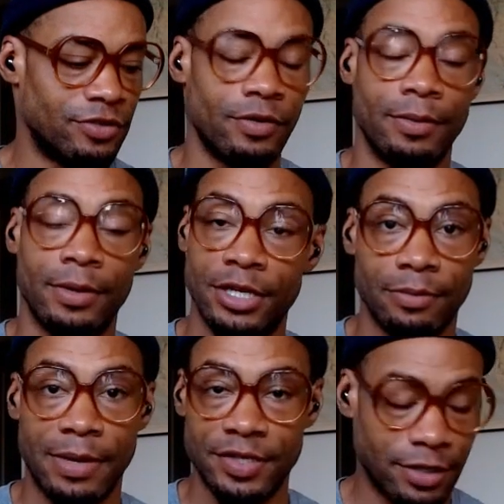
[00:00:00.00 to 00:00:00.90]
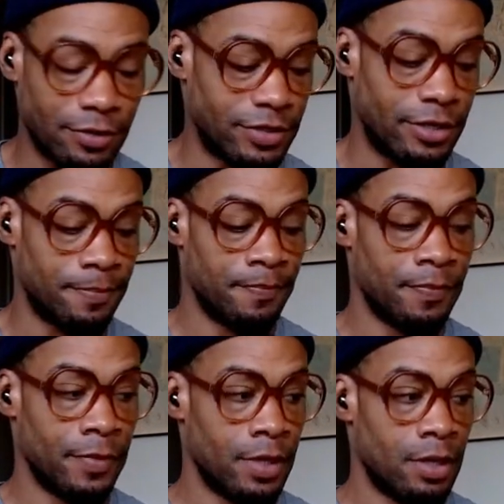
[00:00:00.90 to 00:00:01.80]
unless you're my secretary.
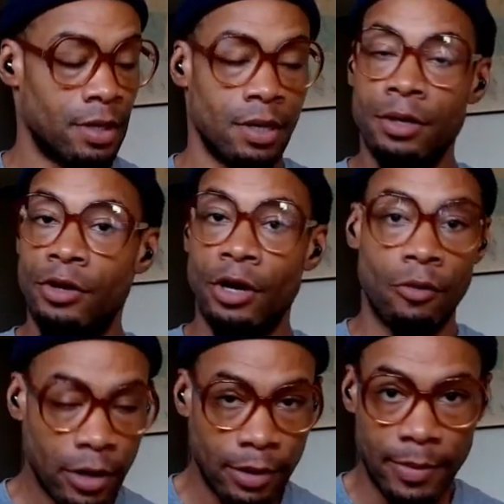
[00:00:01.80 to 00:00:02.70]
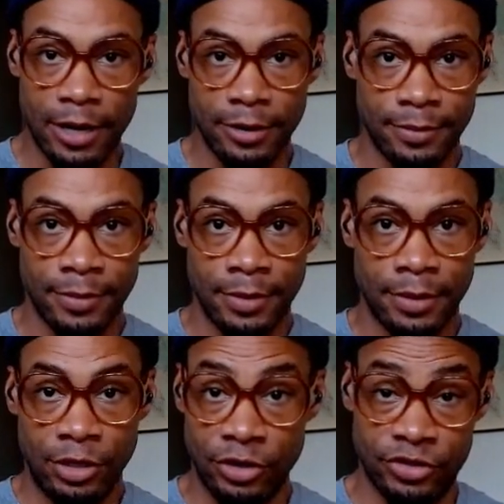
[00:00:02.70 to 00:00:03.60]
Don't worry about it. You're
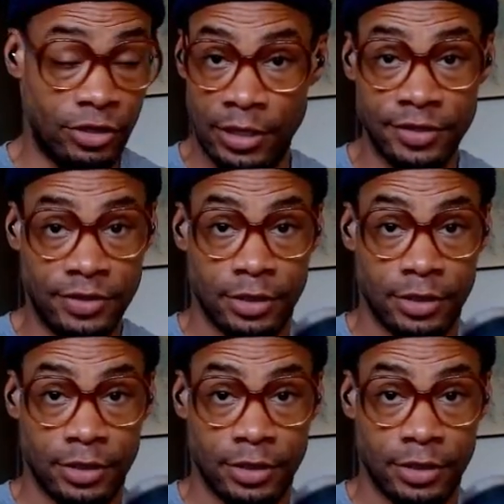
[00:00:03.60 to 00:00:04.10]
still listening.